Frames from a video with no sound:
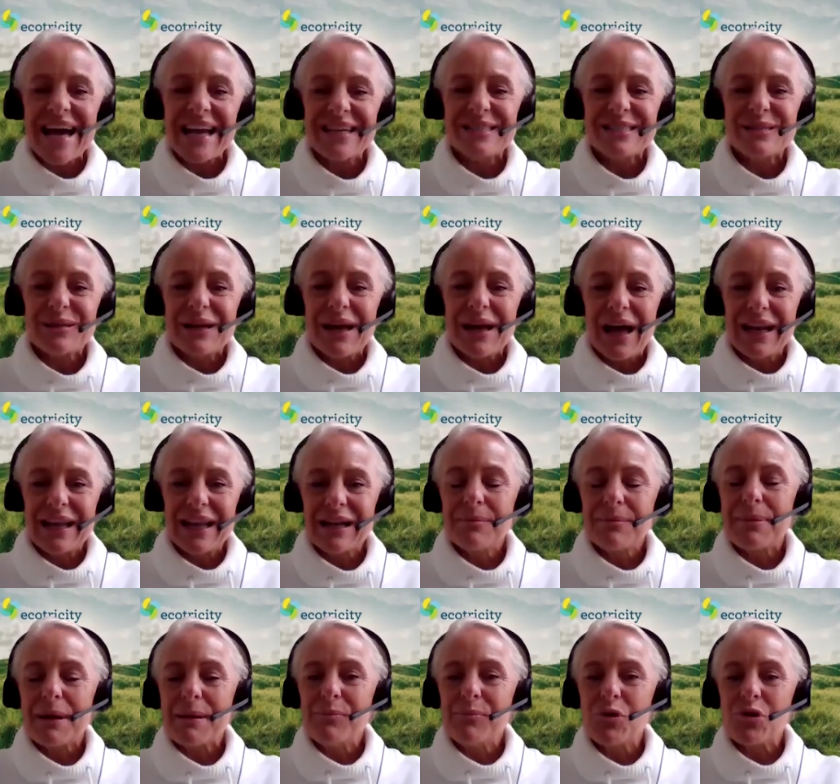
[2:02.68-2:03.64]
us a little
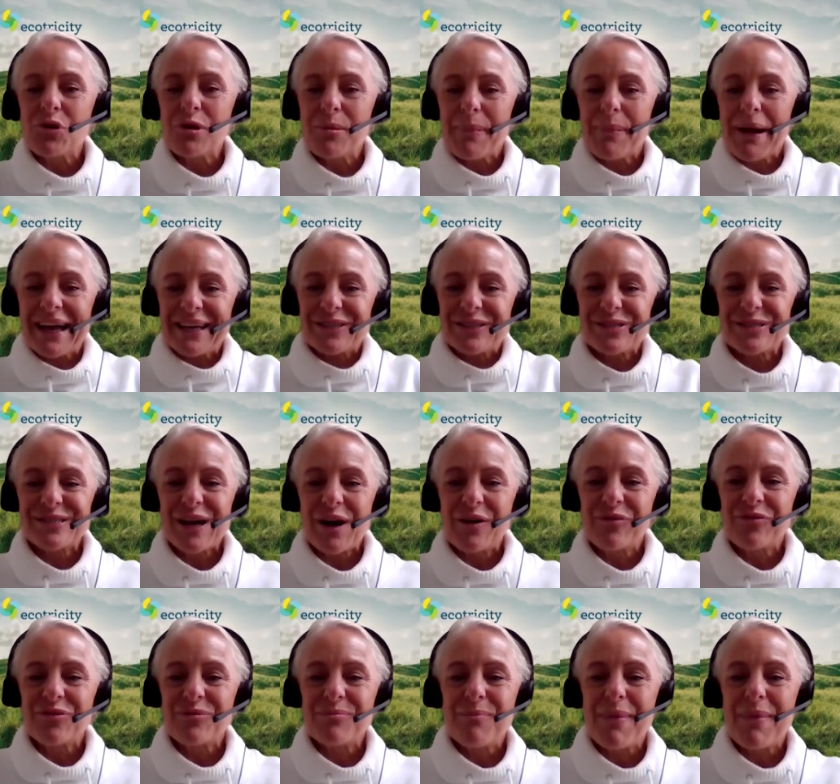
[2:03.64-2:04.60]
bit more about
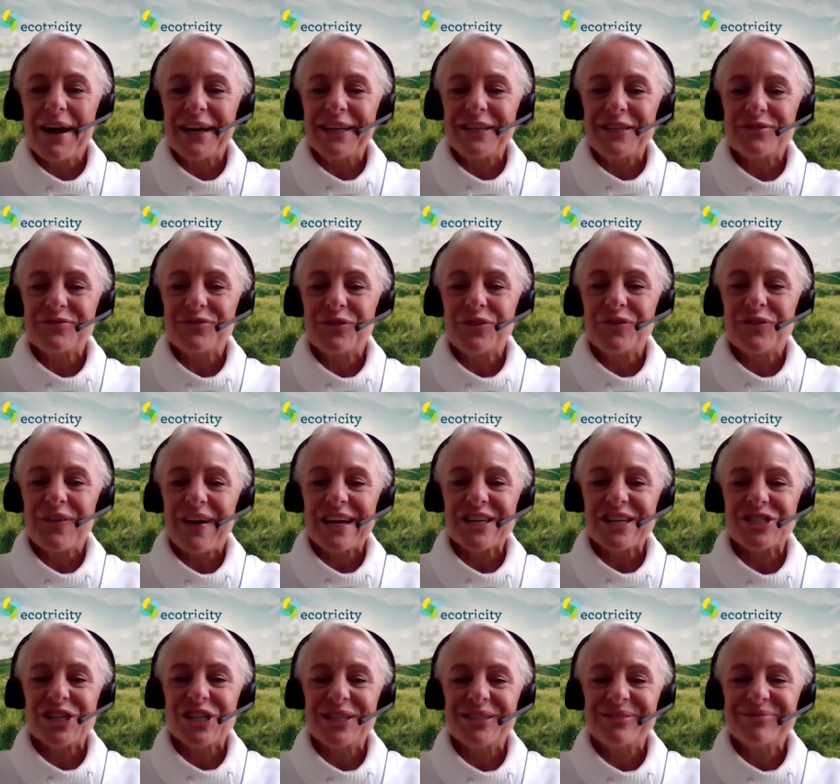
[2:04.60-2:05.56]
yourself and Mindful
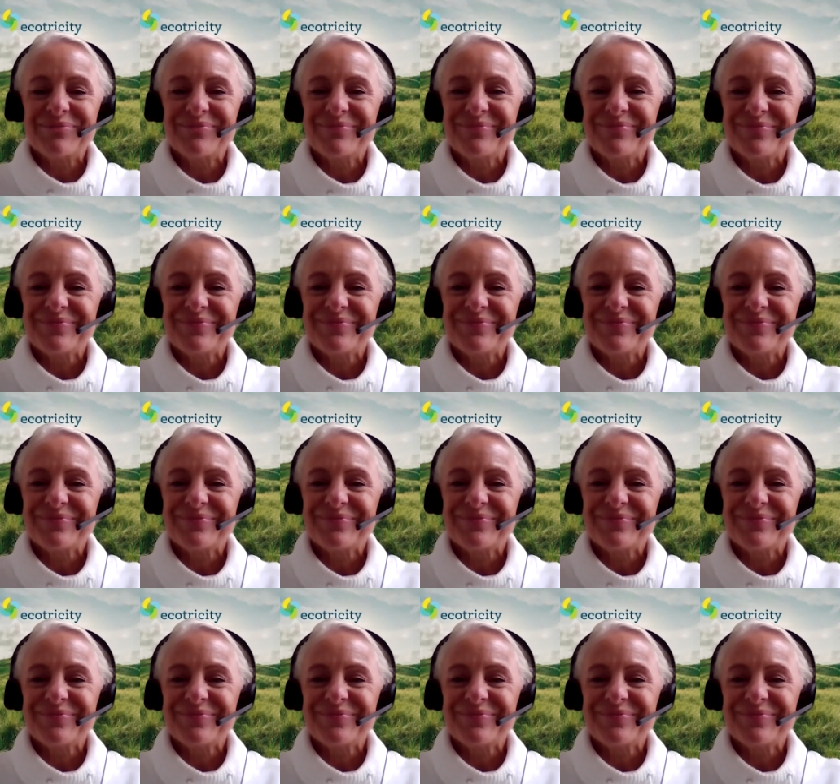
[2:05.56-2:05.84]
Fashion.